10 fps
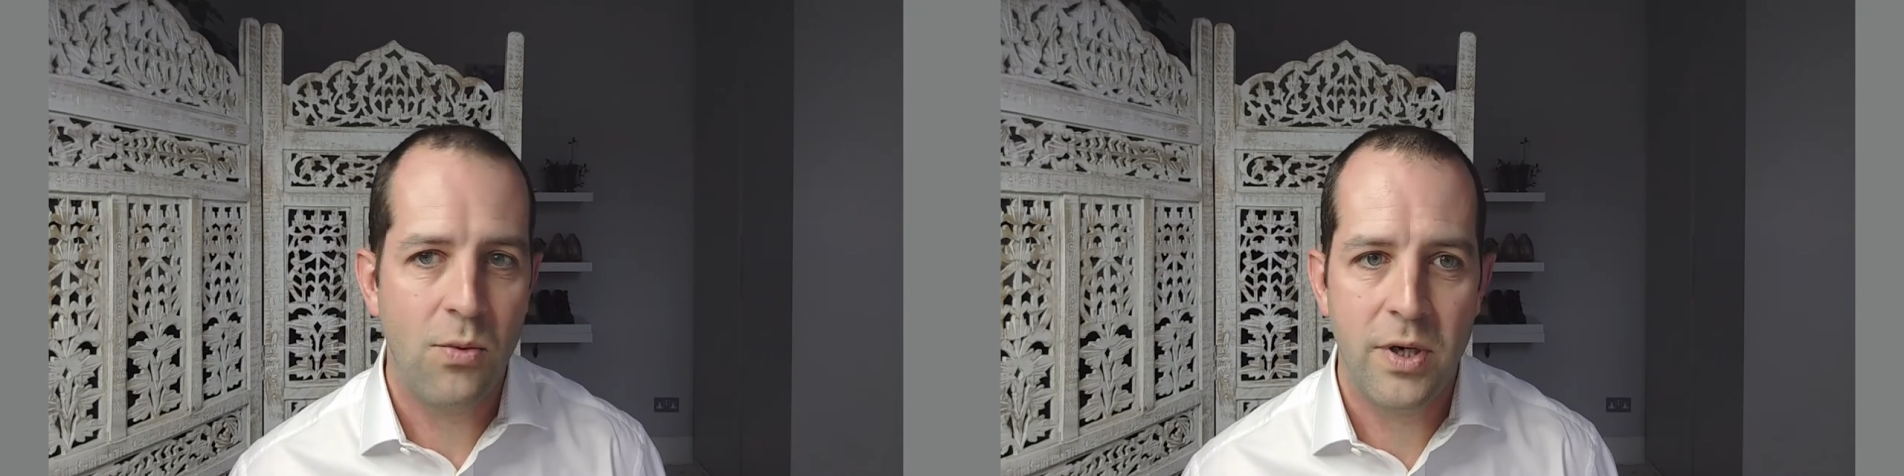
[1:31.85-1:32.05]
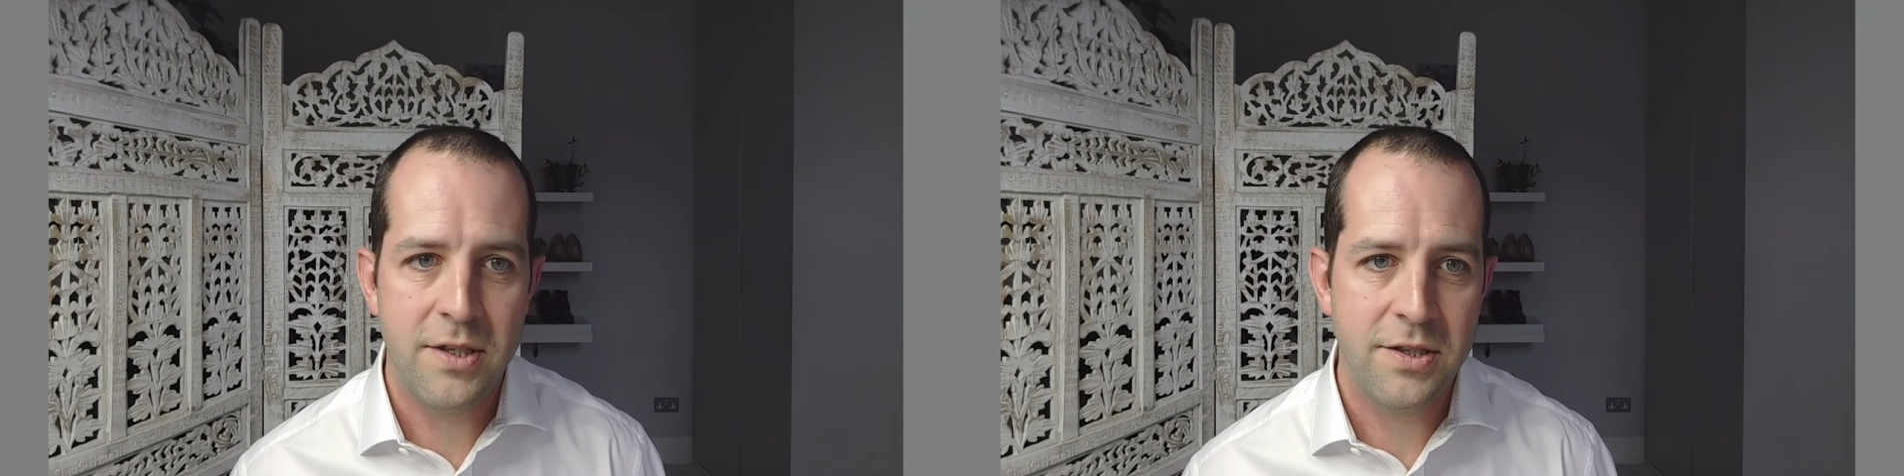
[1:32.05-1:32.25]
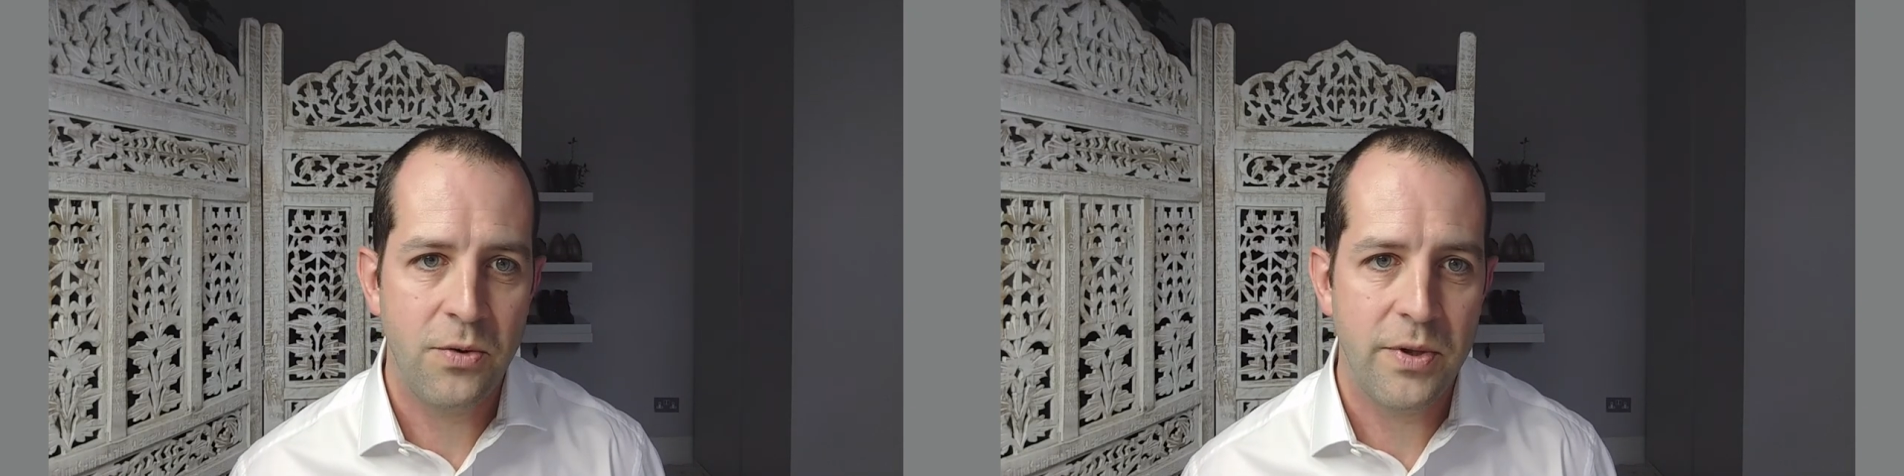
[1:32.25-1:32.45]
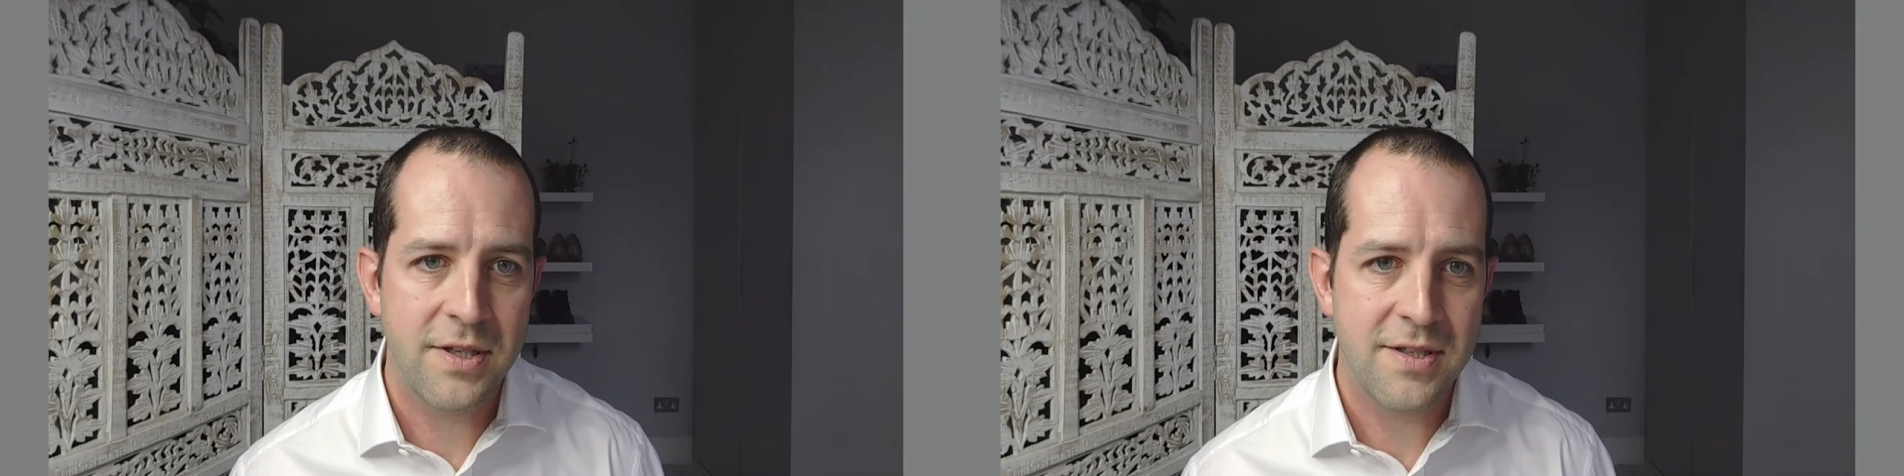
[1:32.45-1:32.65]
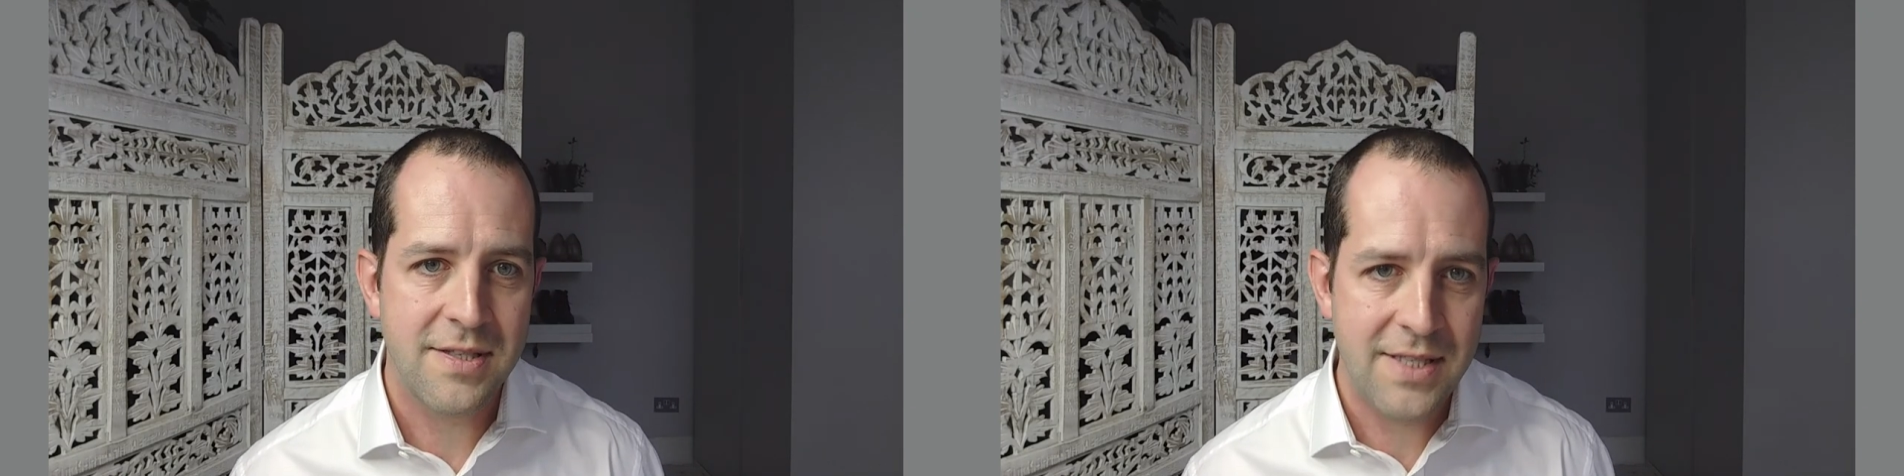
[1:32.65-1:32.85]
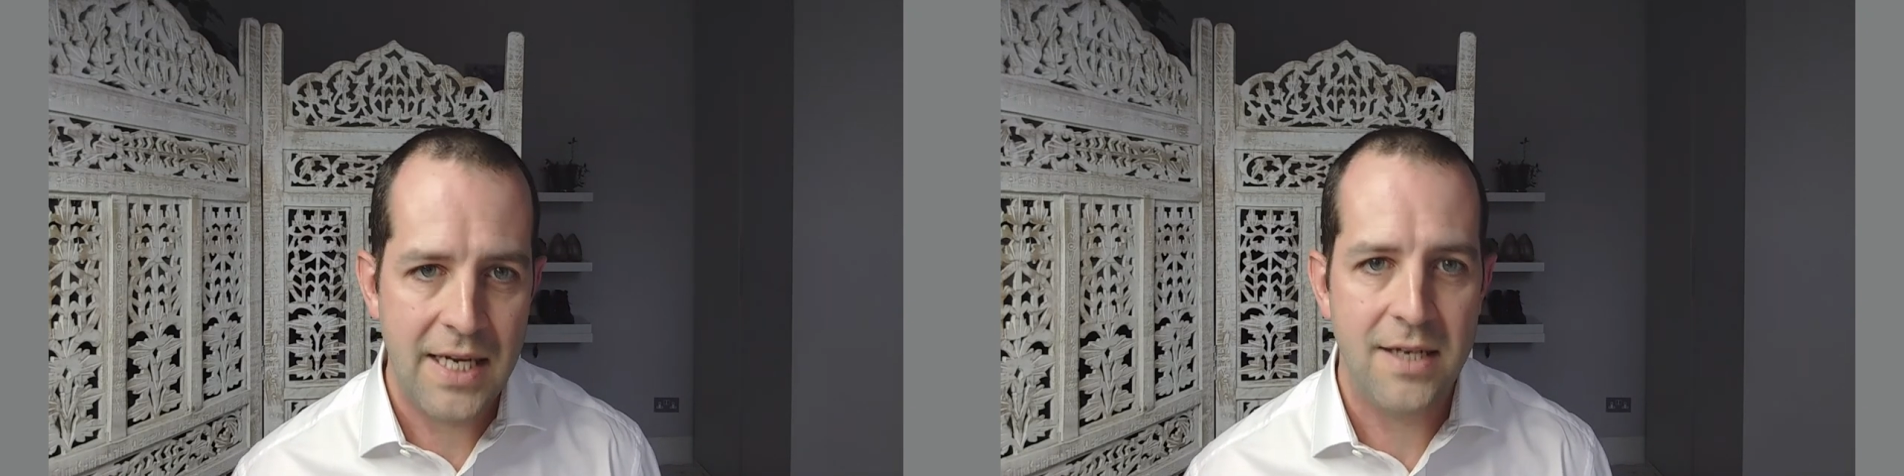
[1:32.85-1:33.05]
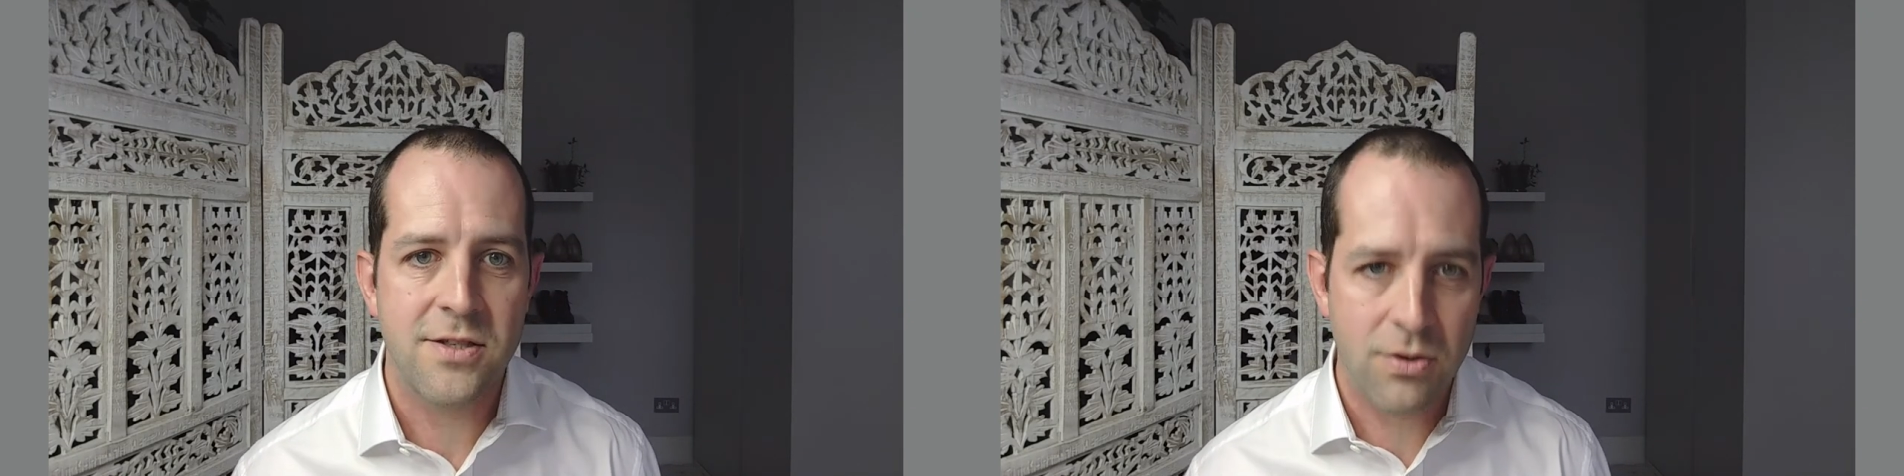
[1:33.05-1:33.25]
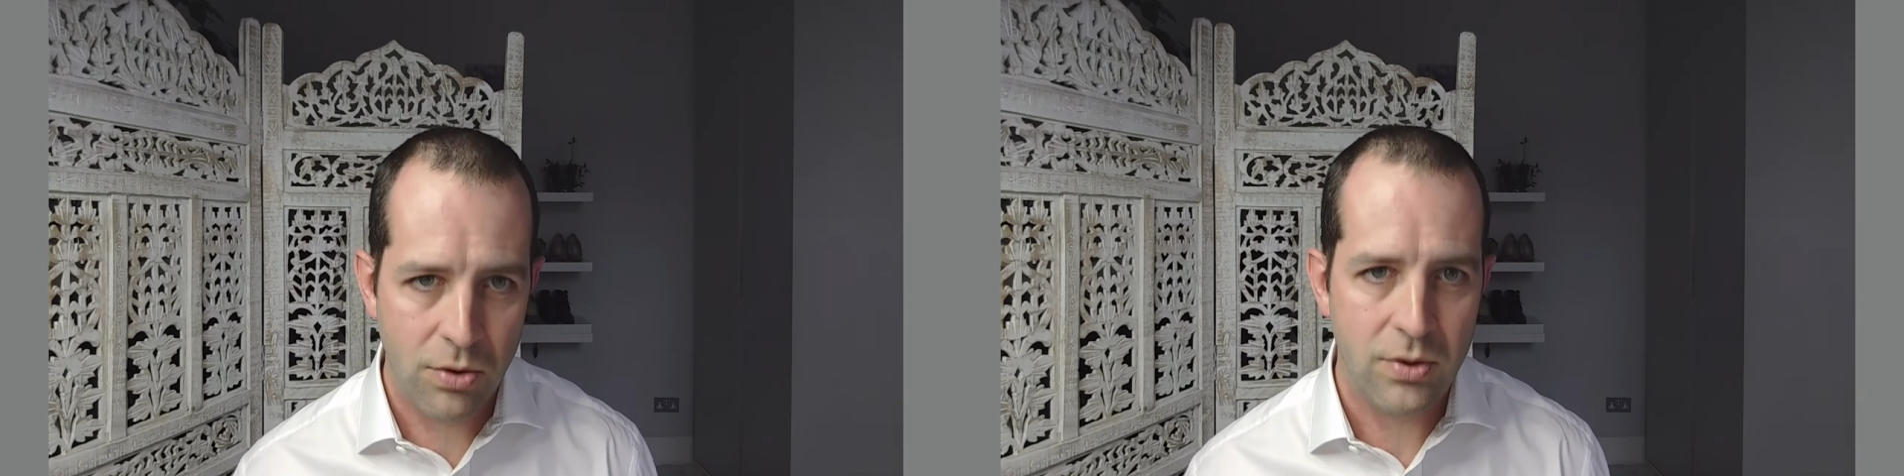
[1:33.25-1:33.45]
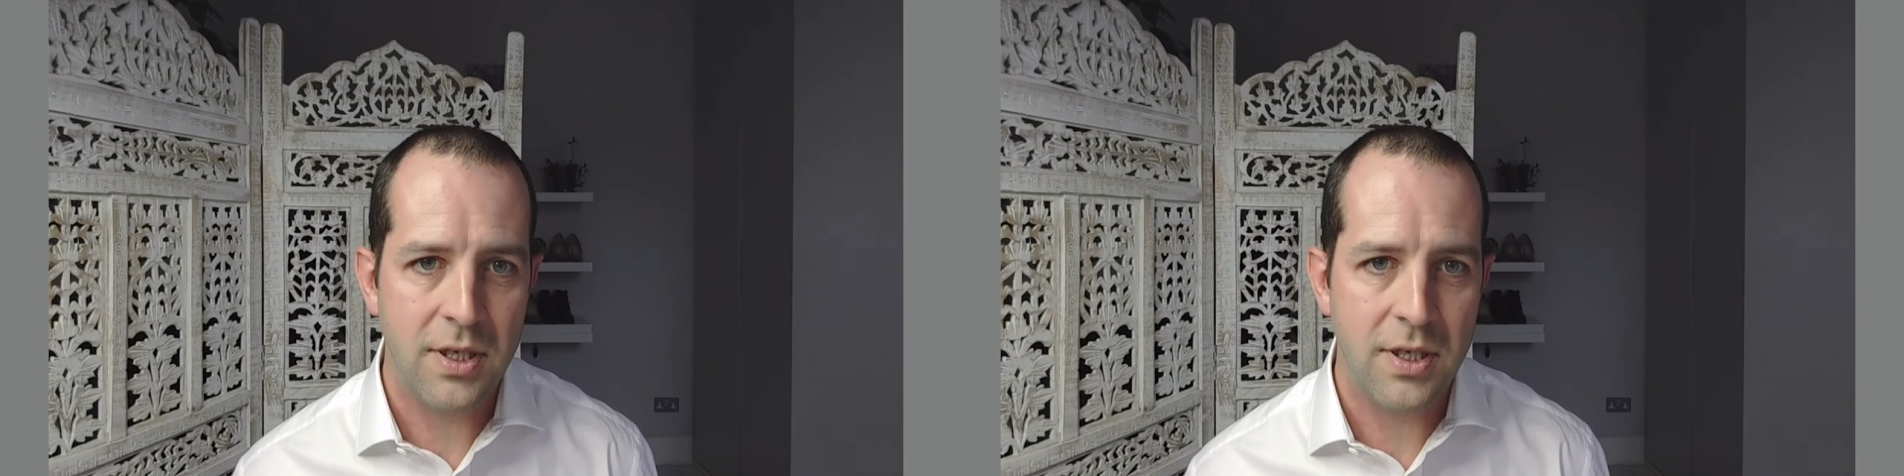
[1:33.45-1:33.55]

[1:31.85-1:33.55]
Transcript: want to deal with the sustained scrutiny